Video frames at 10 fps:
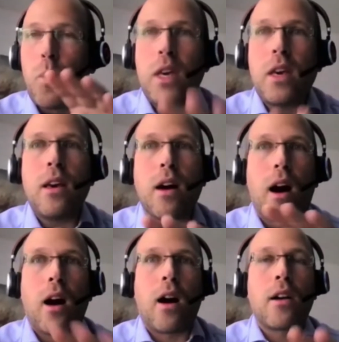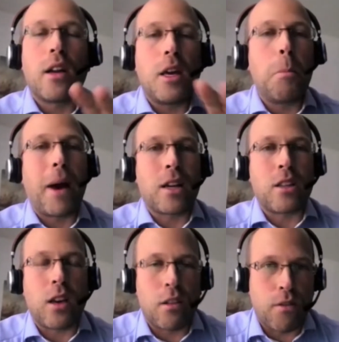we are
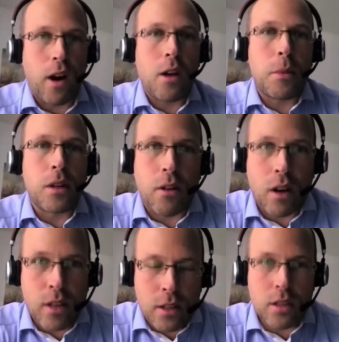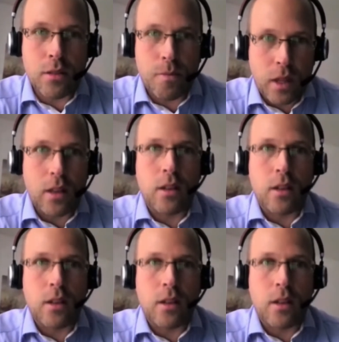impacting environment around us.